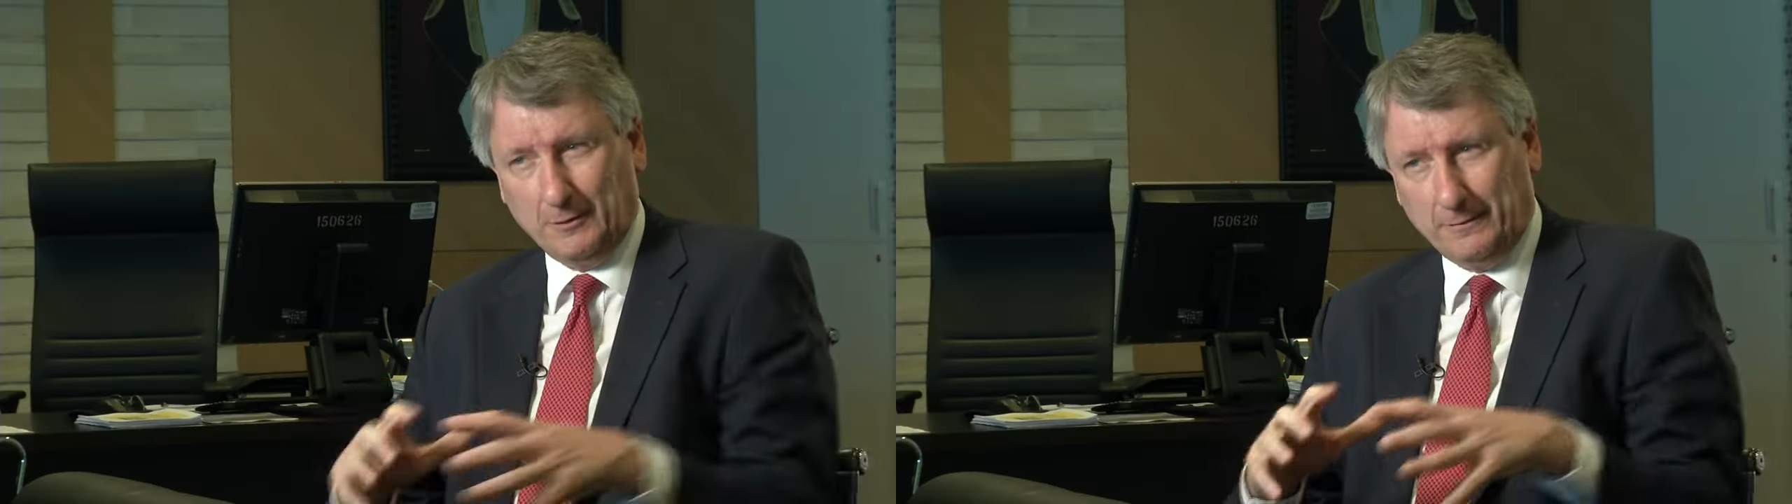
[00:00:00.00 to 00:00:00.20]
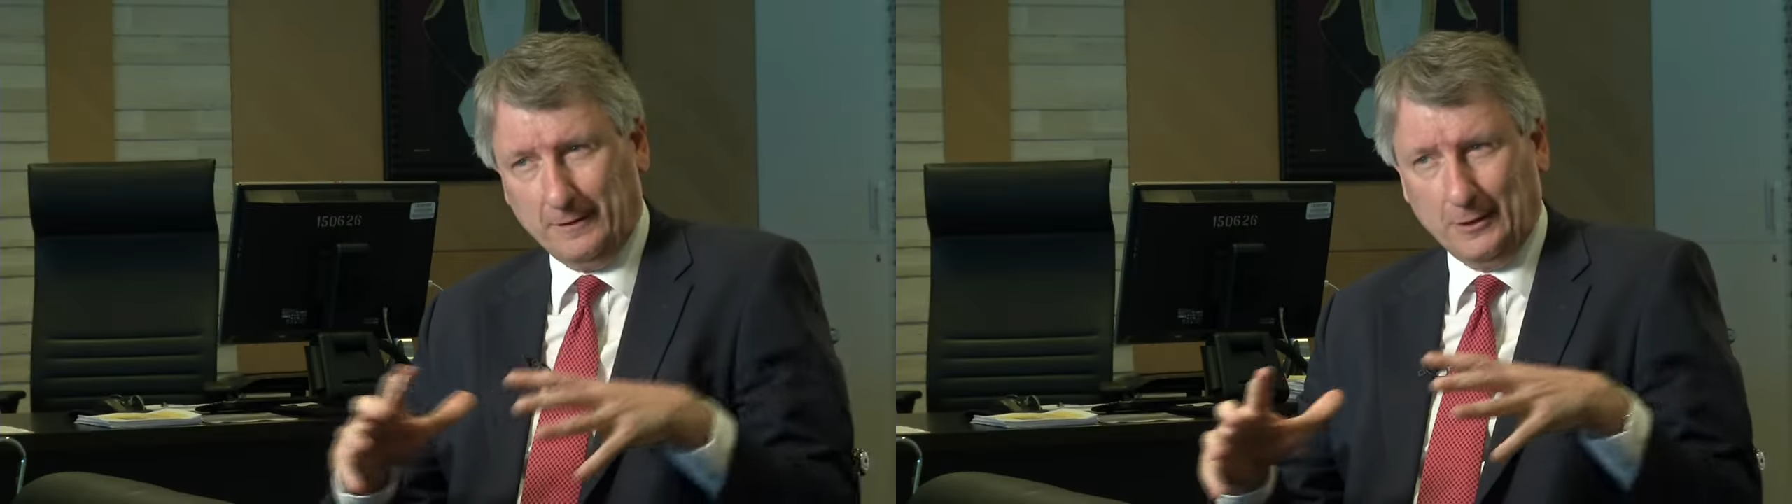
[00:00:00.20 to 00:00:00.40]
you
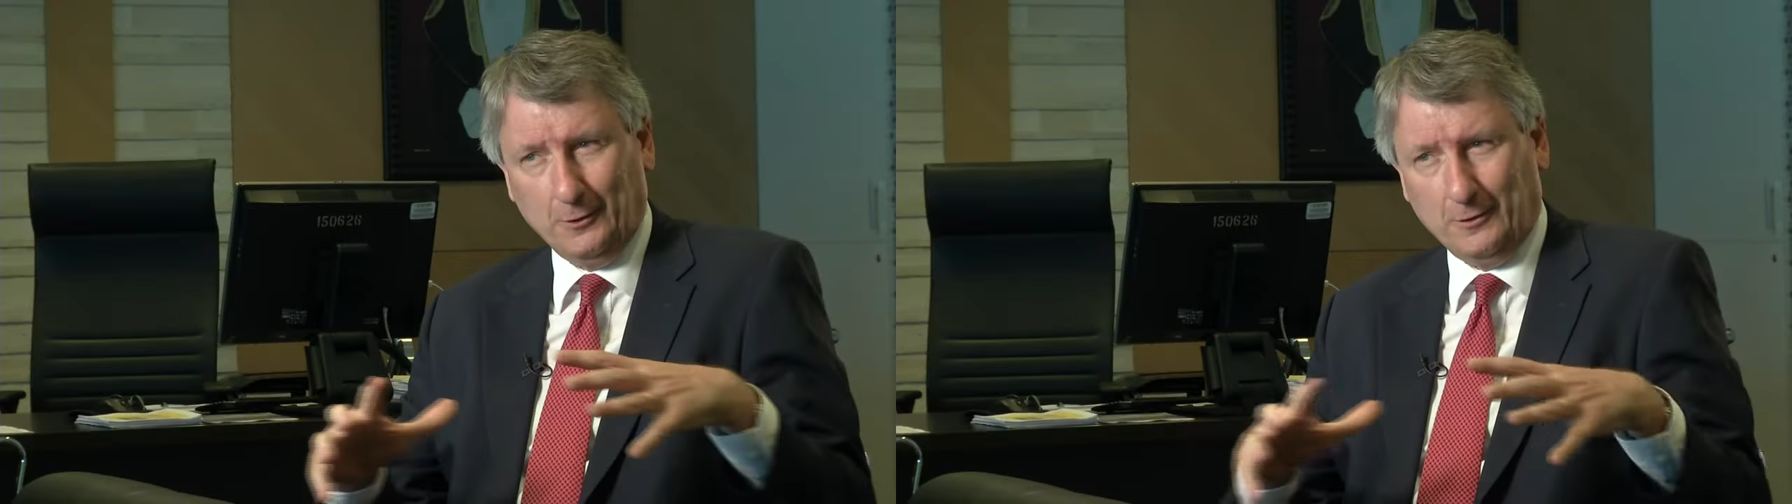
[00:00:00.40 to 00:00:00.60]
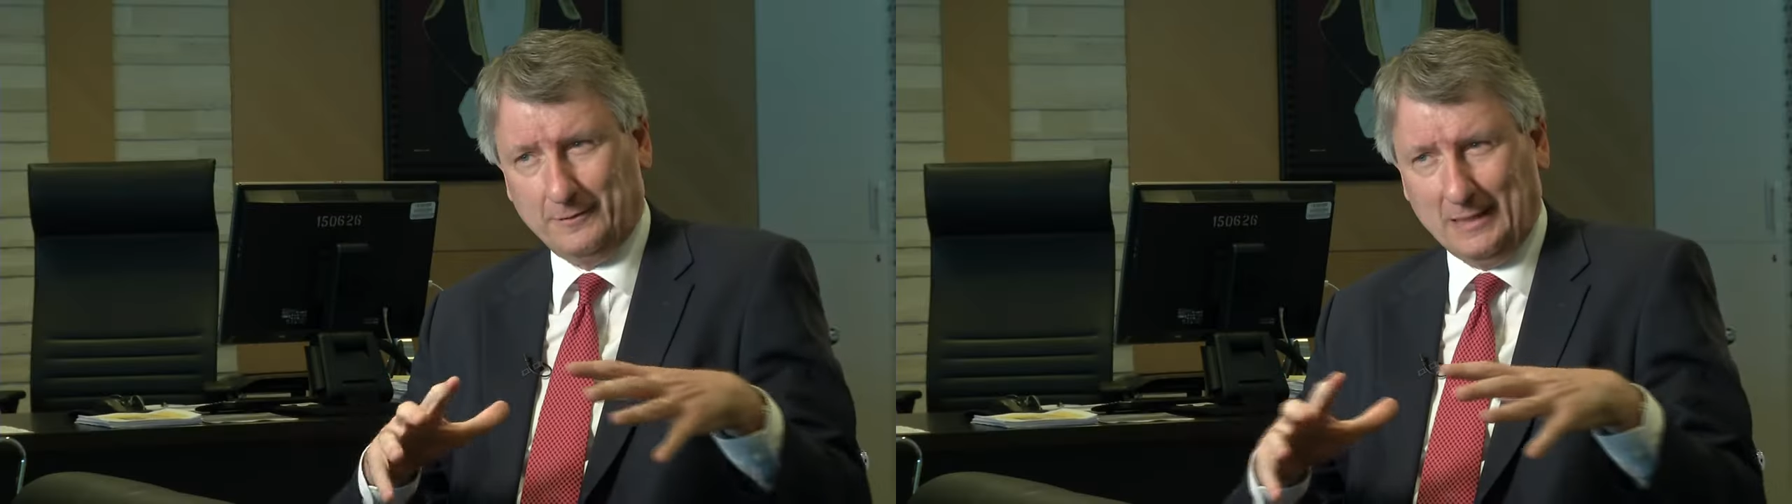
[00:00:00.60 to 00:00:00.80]
a
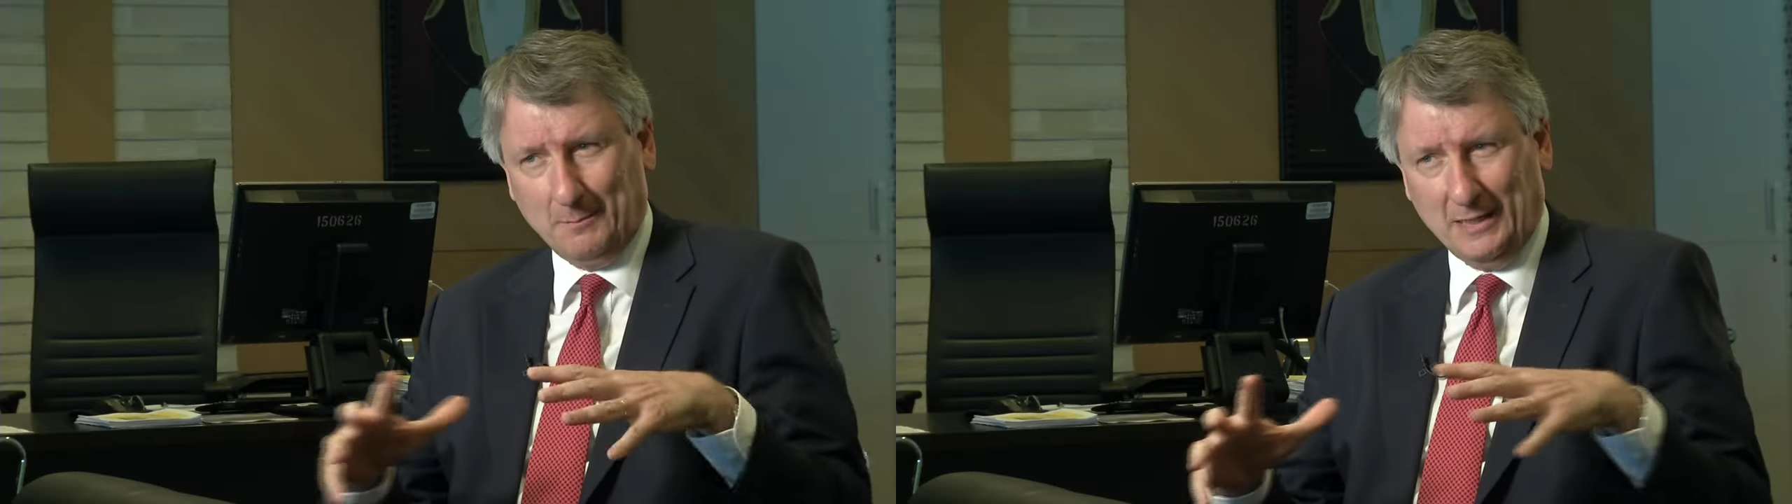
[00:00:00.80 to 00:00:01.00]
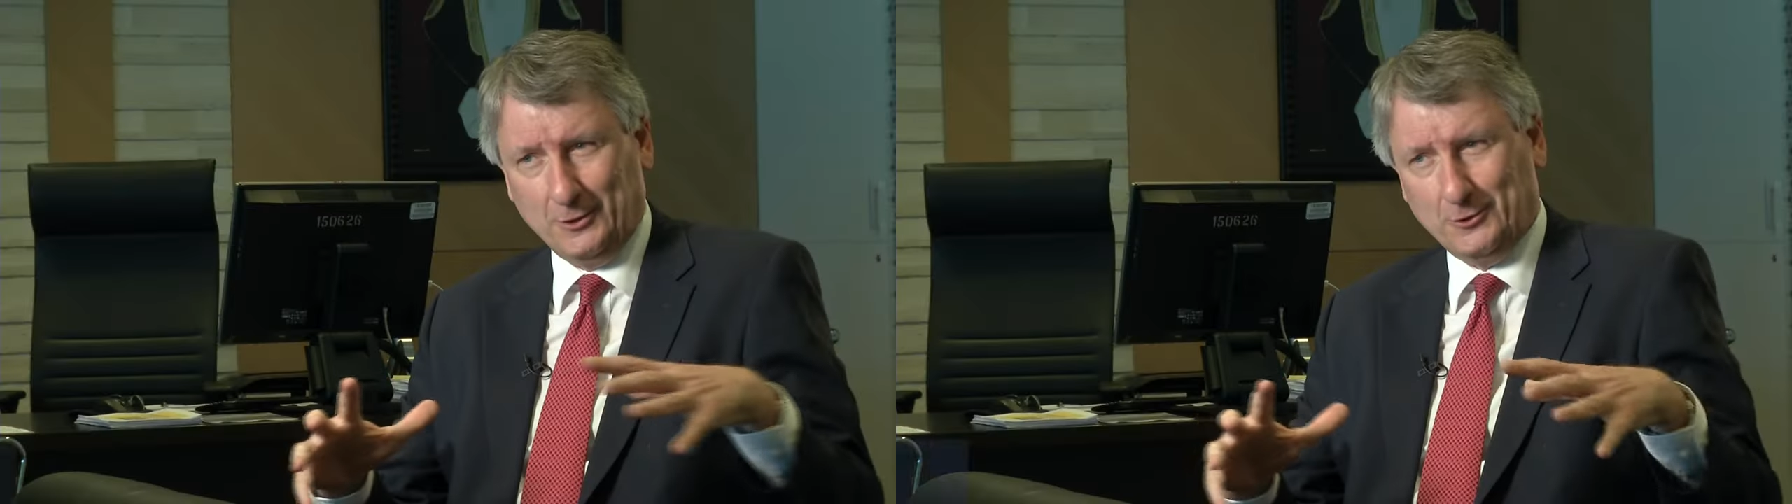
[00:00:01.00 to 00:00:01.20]
feel of
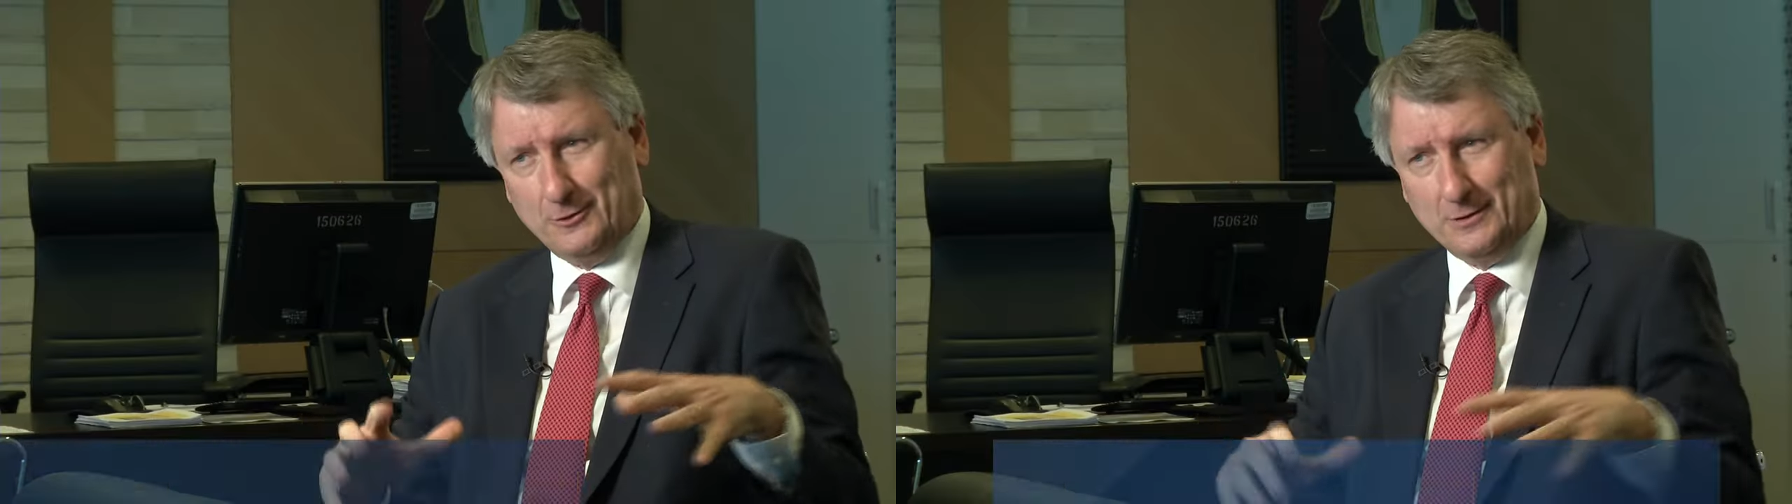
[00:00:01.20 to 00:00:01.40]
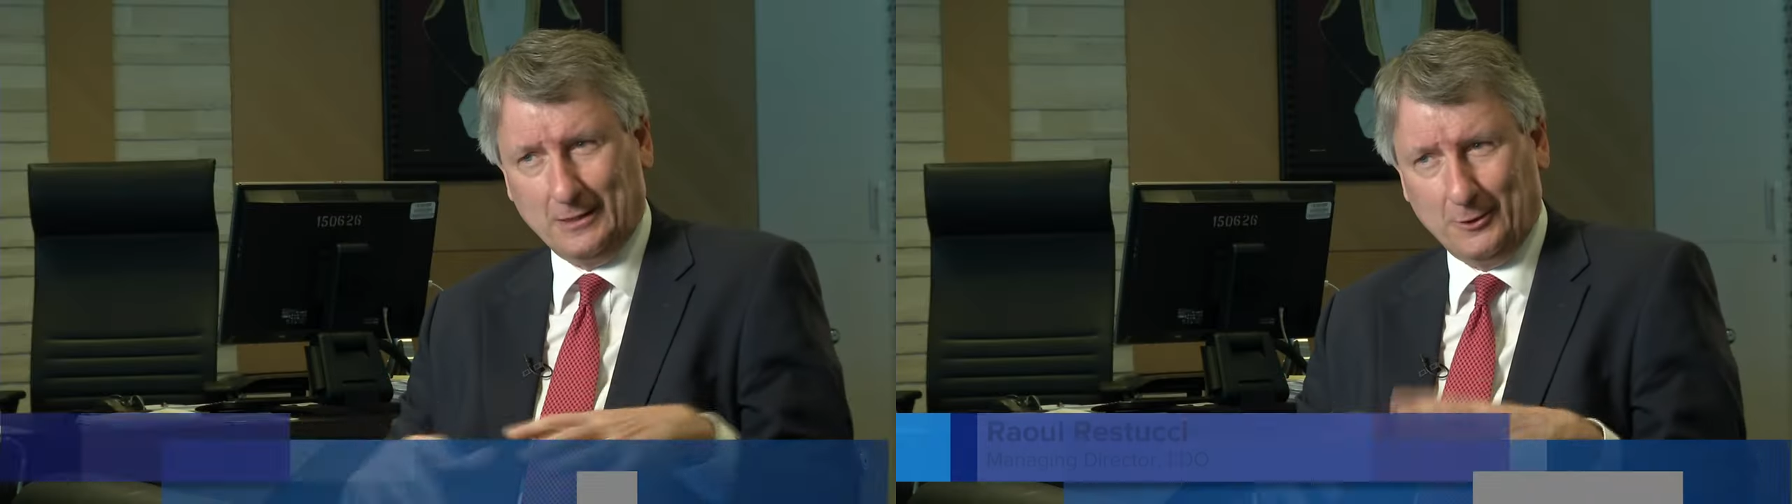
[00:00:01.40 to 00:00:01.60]
dimensions